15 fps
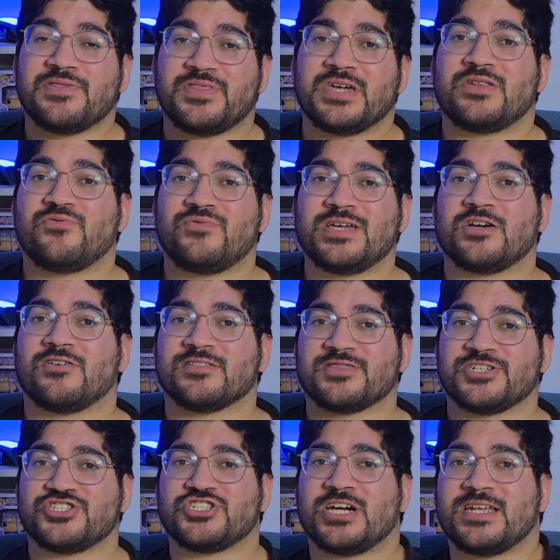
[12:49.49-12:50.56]
then we got the
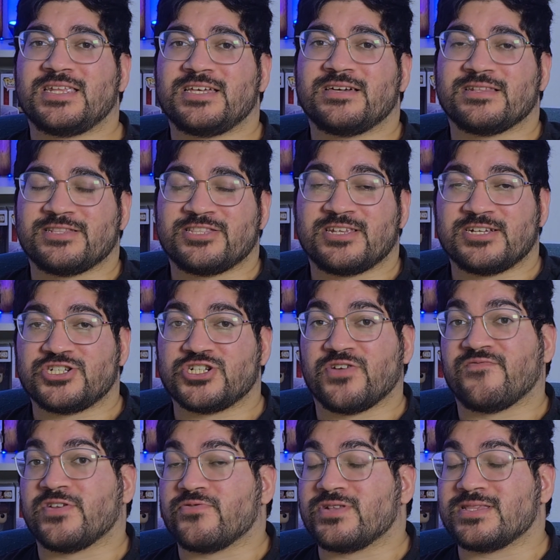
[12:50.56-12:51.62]
Shiny Treasure
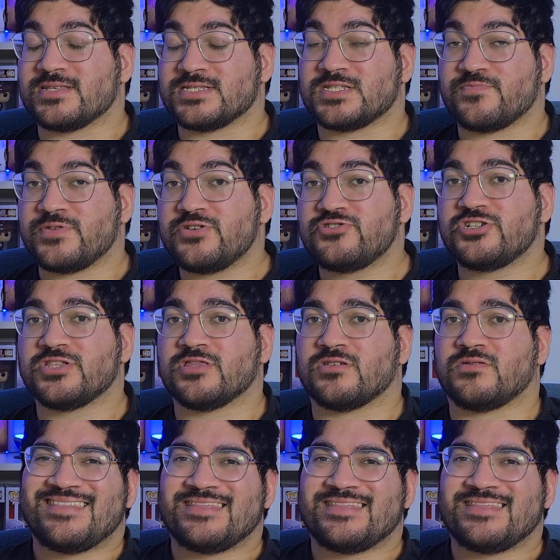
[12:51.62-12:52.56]
of Ruin distribution though.